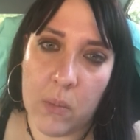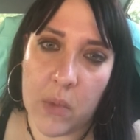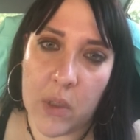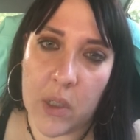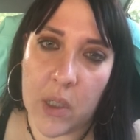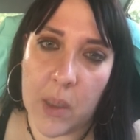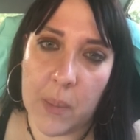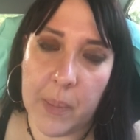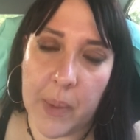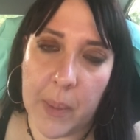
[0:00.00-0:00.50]
there
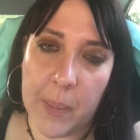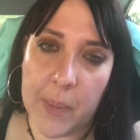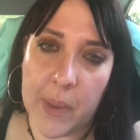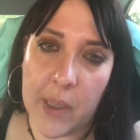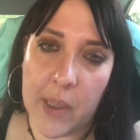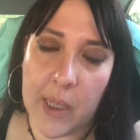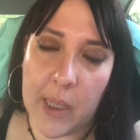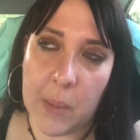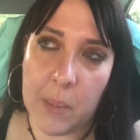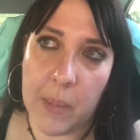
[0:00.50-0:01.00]
are people
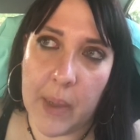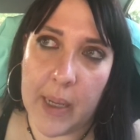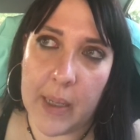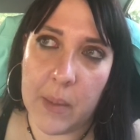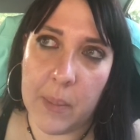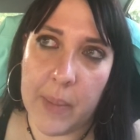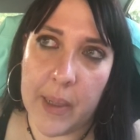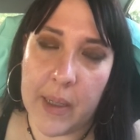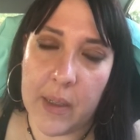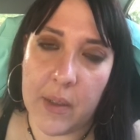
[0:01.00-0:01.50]
that
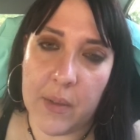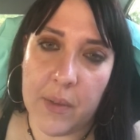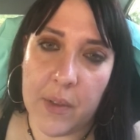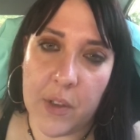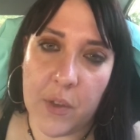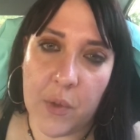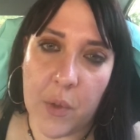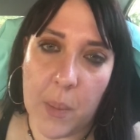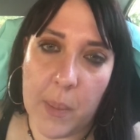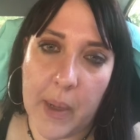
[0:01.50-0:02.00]
might
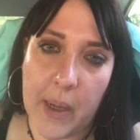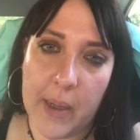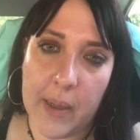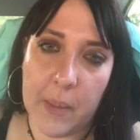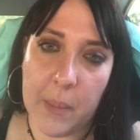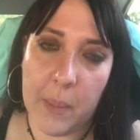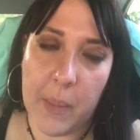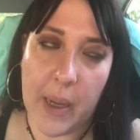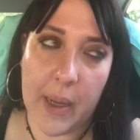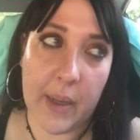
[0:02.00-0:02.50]
benefit from
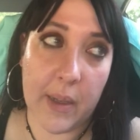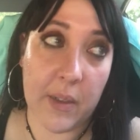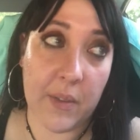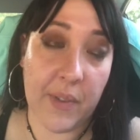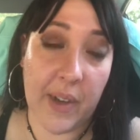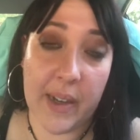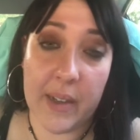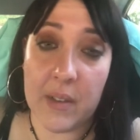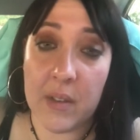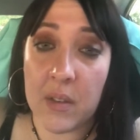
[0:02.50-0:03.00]
my
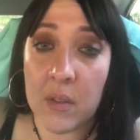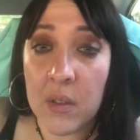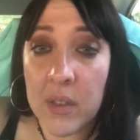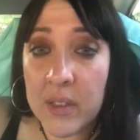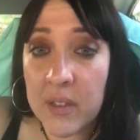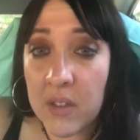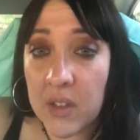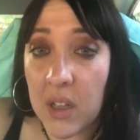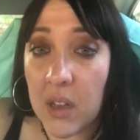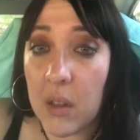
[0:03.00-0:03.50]
advice. At
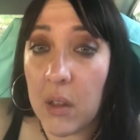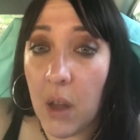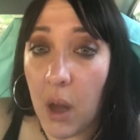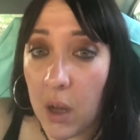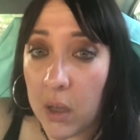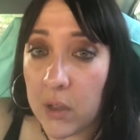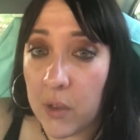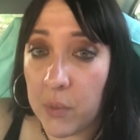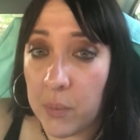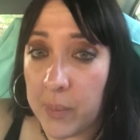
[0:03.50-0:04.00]
least a
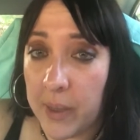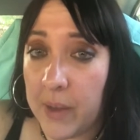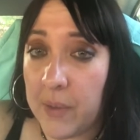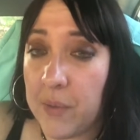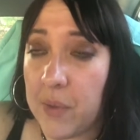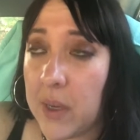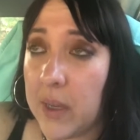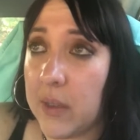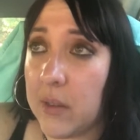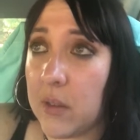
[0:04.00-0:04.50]
lot of my
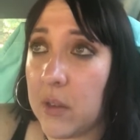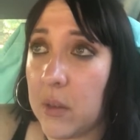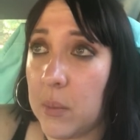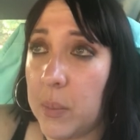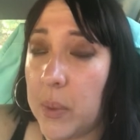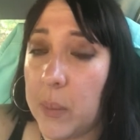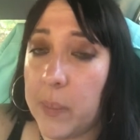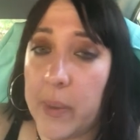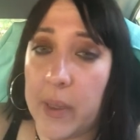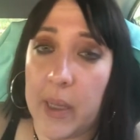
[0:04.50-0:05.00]
friends and
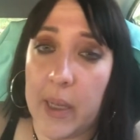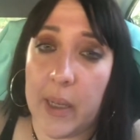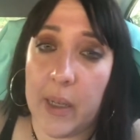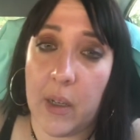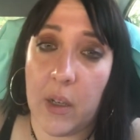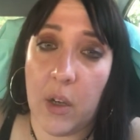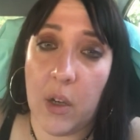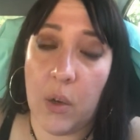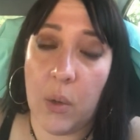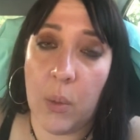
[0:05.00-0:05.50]
people I
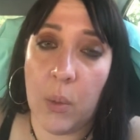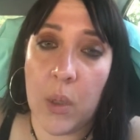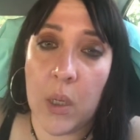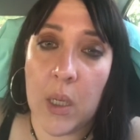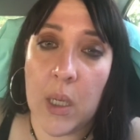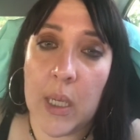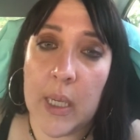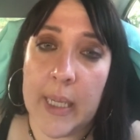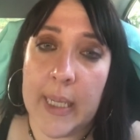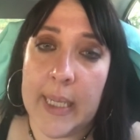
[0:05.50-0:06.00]
know,
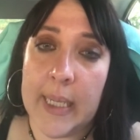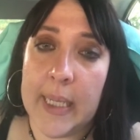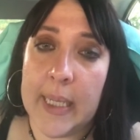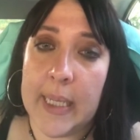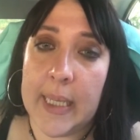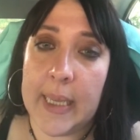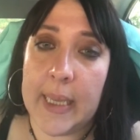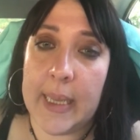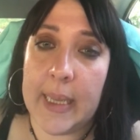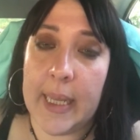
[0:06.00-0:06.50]

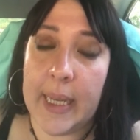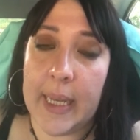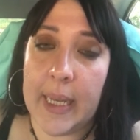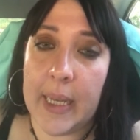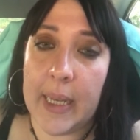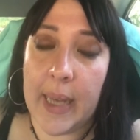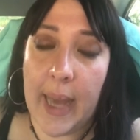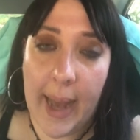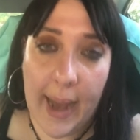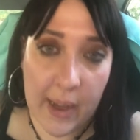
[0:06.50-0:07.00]

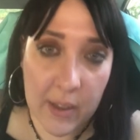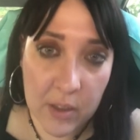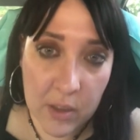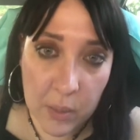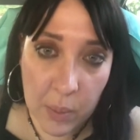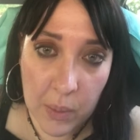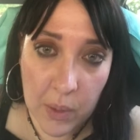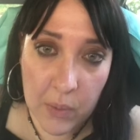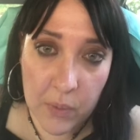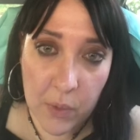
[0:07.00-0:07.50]
they
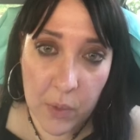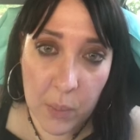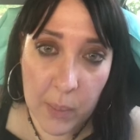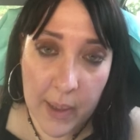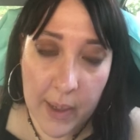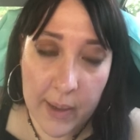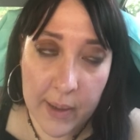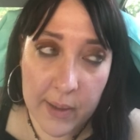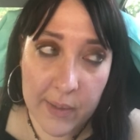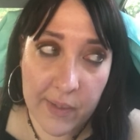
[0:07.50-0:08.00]
ask me for
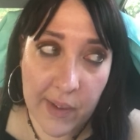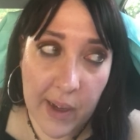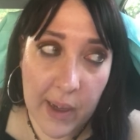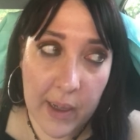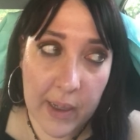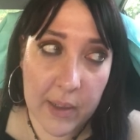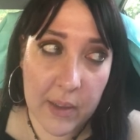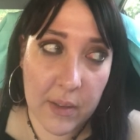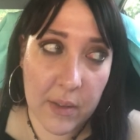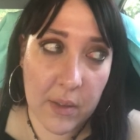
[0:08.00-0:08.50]
my
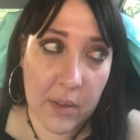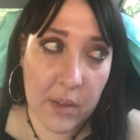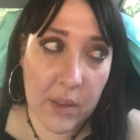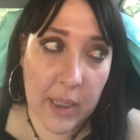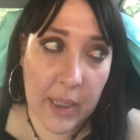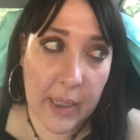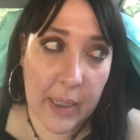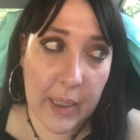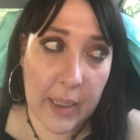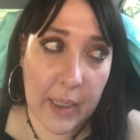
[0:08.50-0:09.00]
advice.
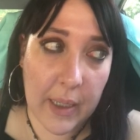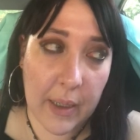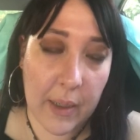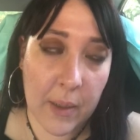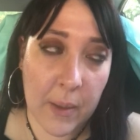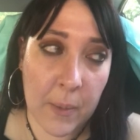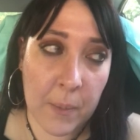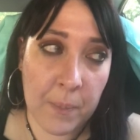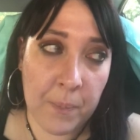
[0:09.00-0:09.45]
They